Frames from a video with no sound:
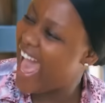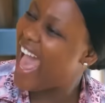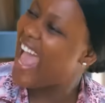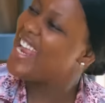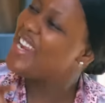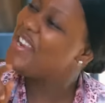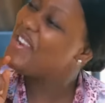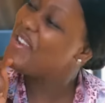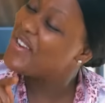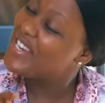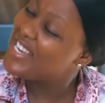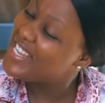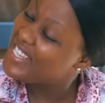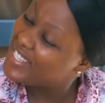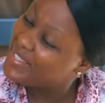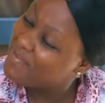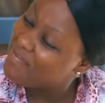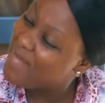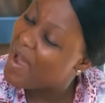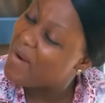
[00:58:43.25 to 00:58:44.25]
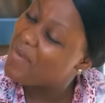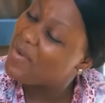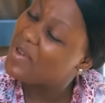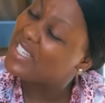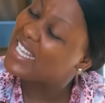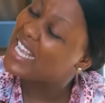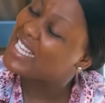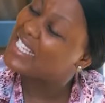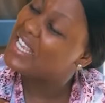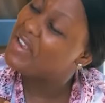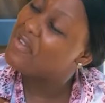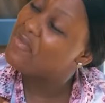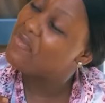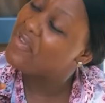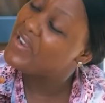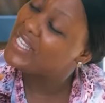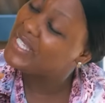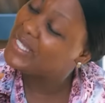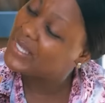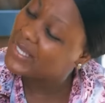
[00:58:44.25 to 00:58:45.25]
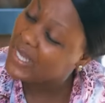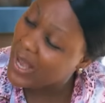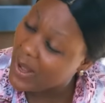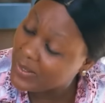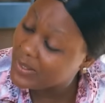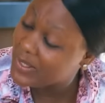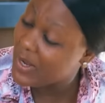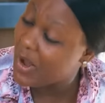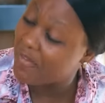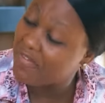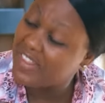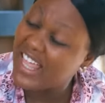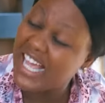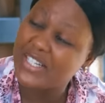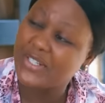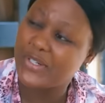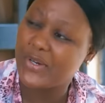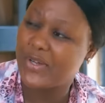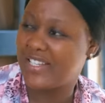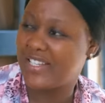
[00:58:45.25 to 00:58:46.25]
I knew this smile was as a result of that